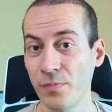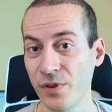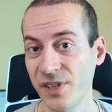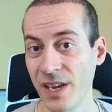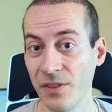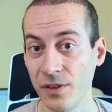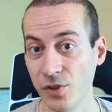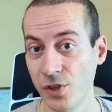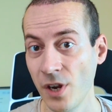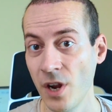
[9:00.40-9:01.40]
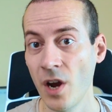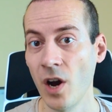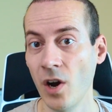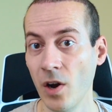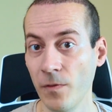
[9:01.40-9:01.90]
percentage
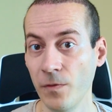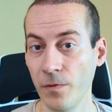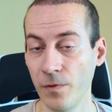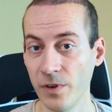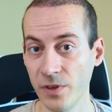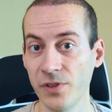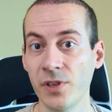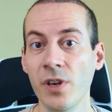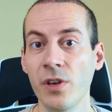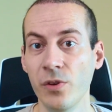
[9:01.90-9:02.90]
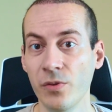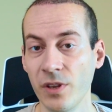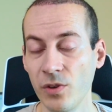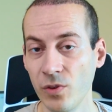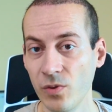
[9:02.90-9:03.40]
of the words you
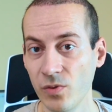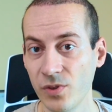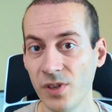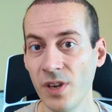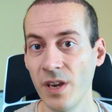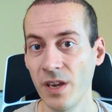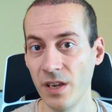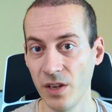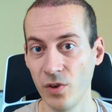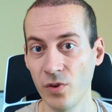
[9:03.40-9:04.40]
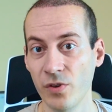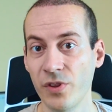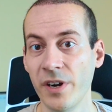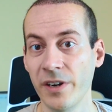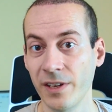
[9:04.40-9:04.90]
can use in your
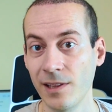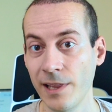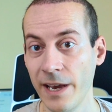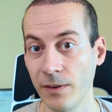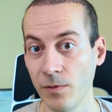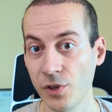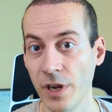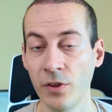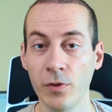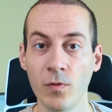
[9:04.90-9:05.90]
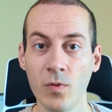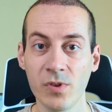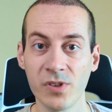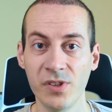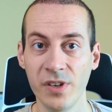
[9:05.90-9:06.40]
target language. And of
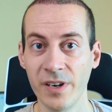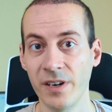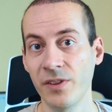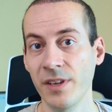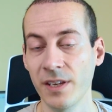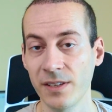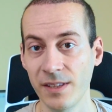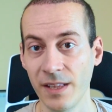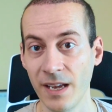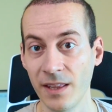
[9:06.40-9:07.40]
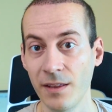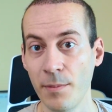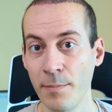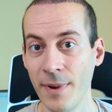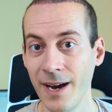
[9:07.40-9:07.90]
course, there are things that
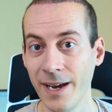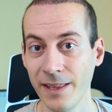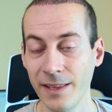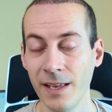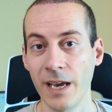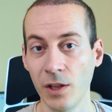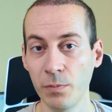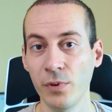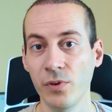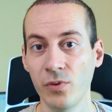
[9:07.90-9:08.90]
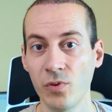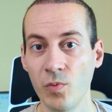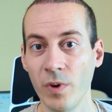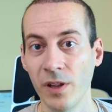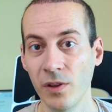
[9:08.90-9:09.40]
might help you
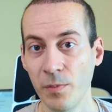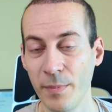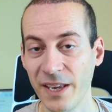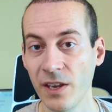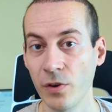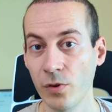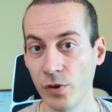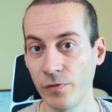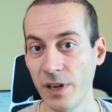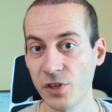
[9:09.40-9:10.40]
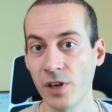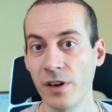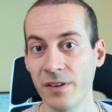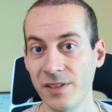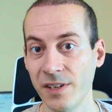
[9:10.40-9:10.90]
while making your
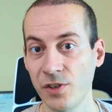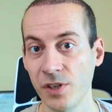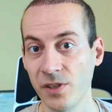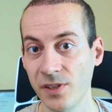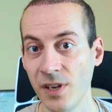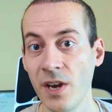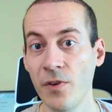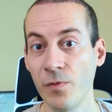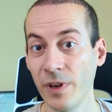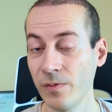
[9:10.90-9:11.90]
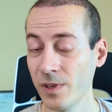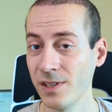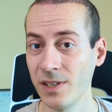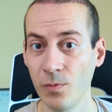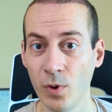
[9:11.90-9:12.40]
flashcards, such as
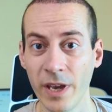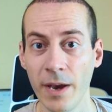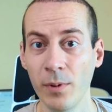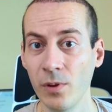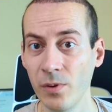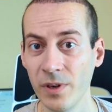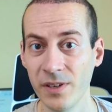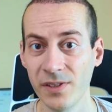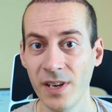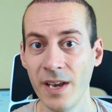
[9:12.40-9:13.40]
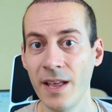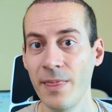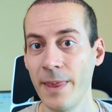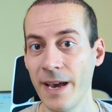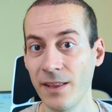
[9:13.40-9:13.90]
frequency, vocabularies,
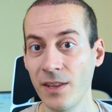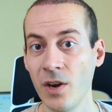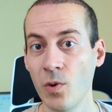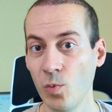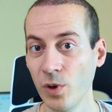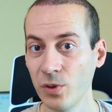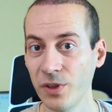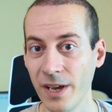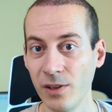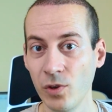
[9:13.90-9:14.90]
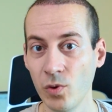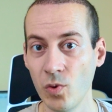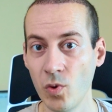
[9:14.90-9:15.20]
that will tell you